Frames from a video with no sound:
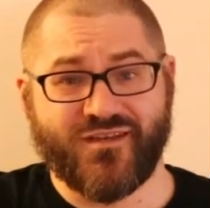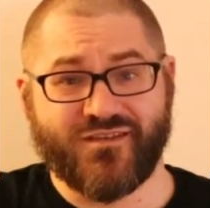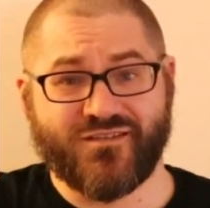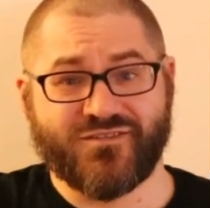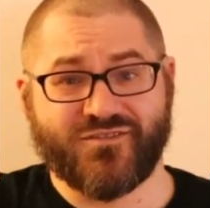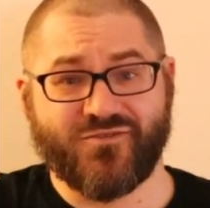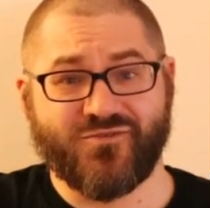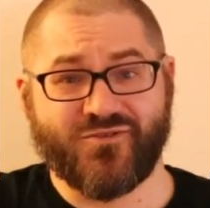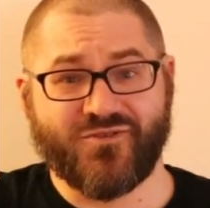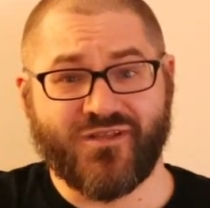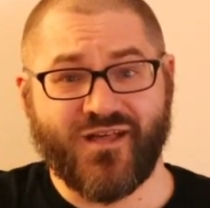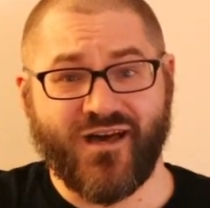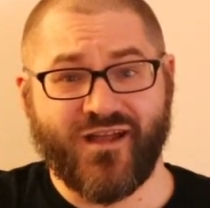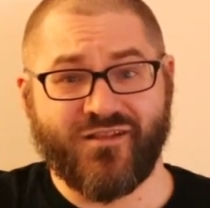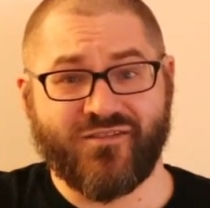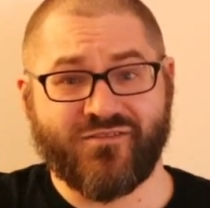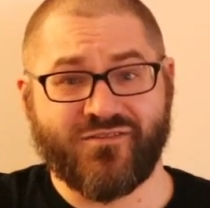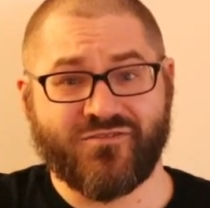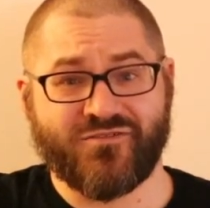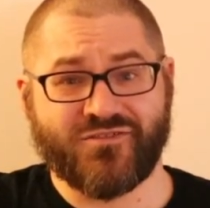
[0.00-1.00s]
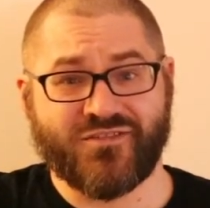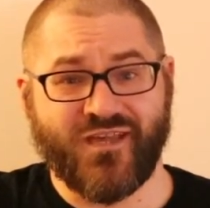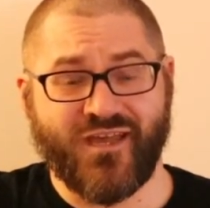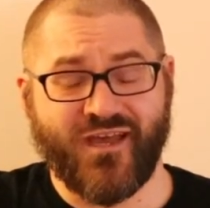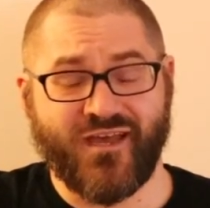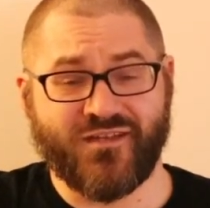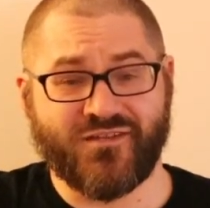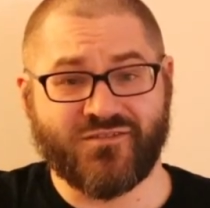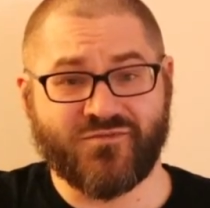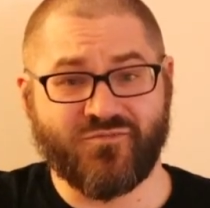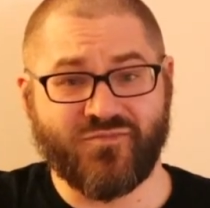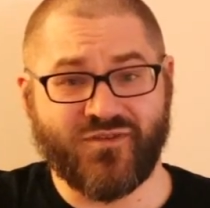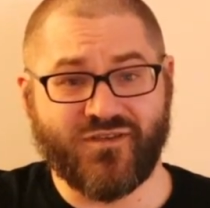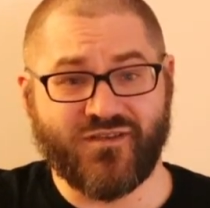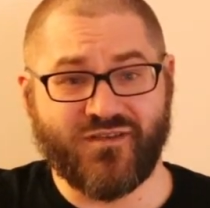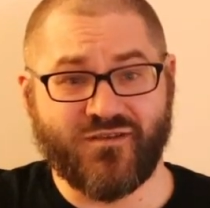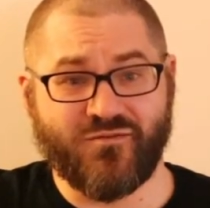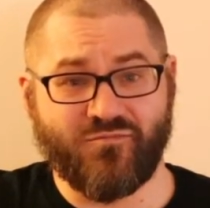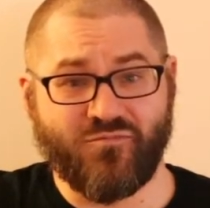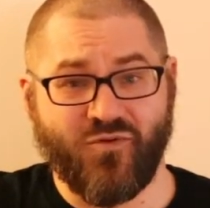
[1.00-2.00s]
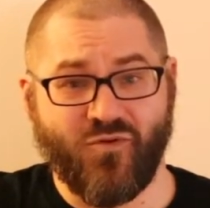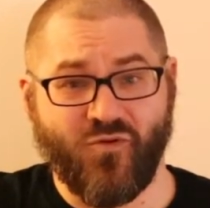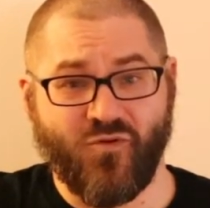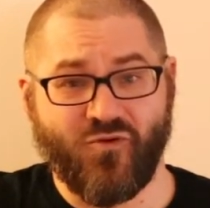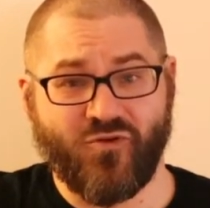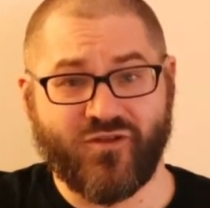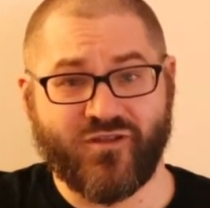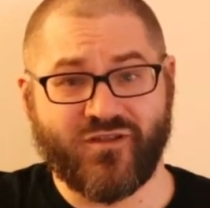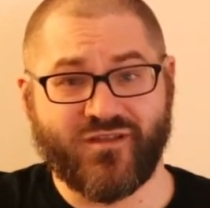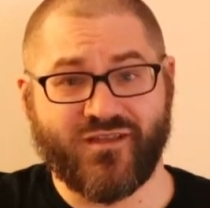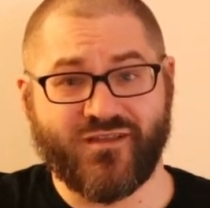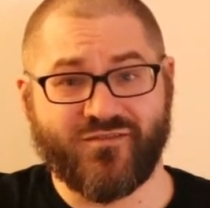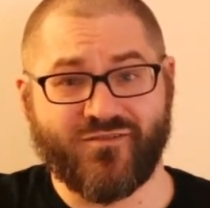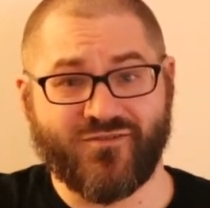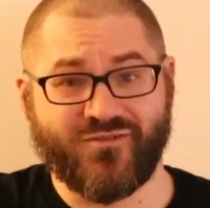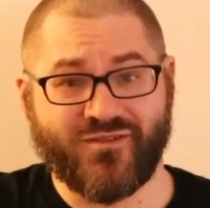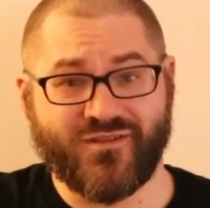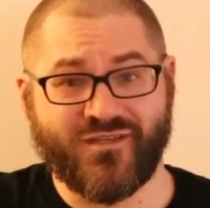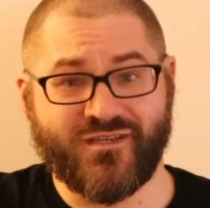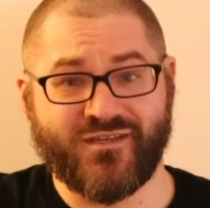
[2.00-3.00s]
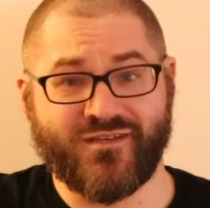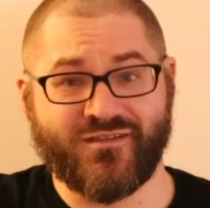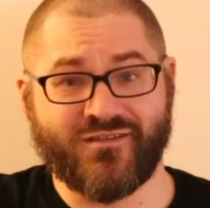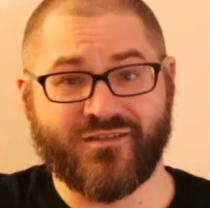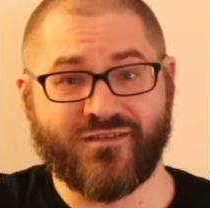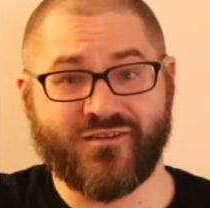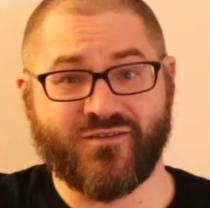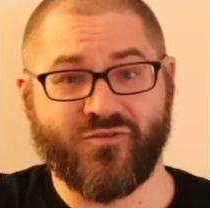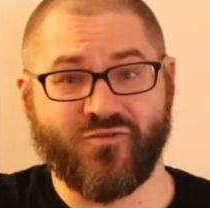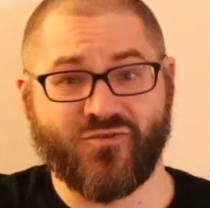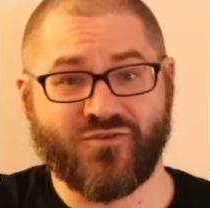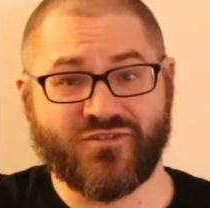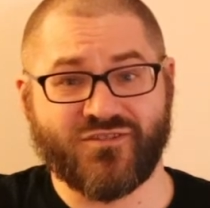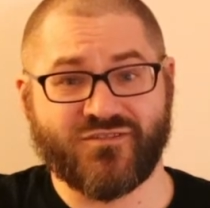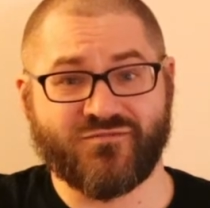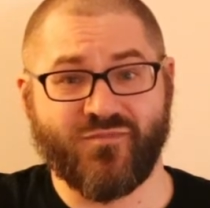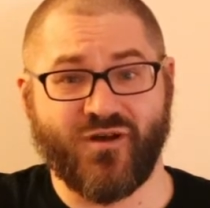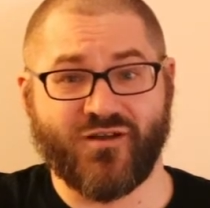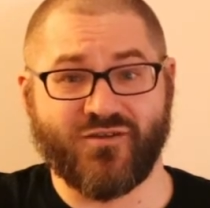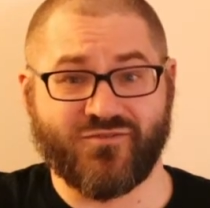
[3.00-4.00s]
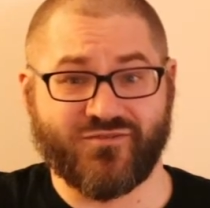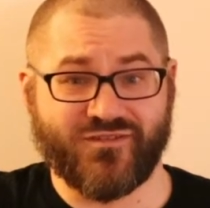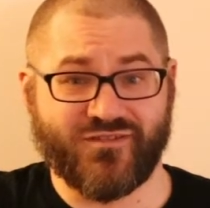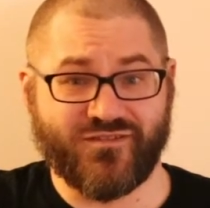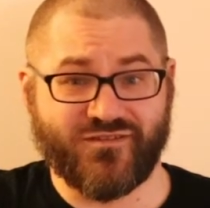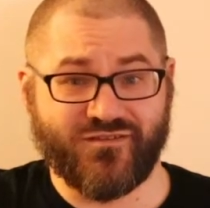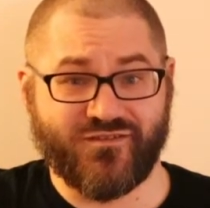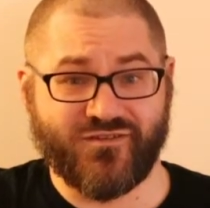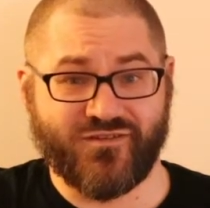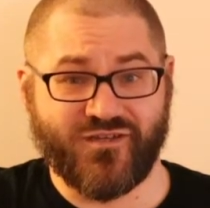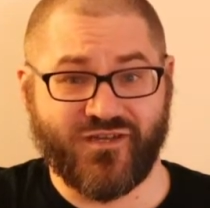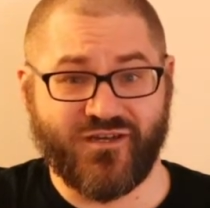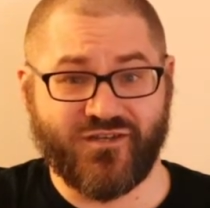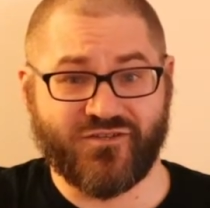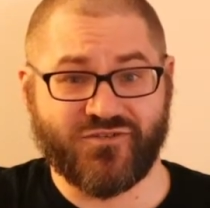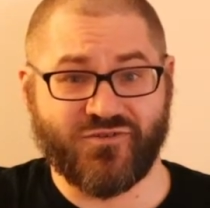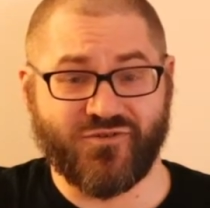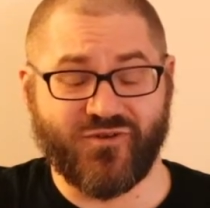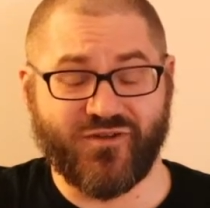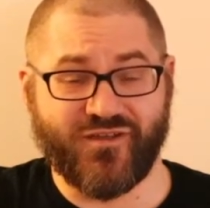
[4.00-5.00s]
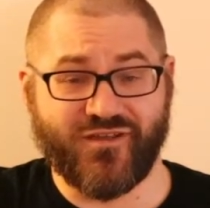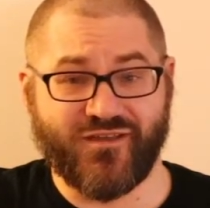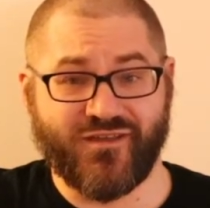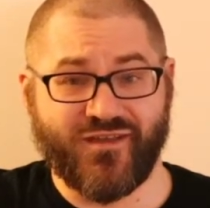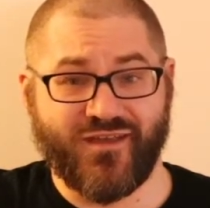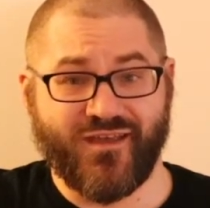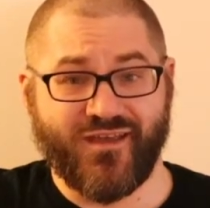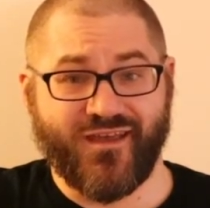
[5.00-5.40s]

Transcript: So a lot of those had to be imported either legally or smuggled into the country.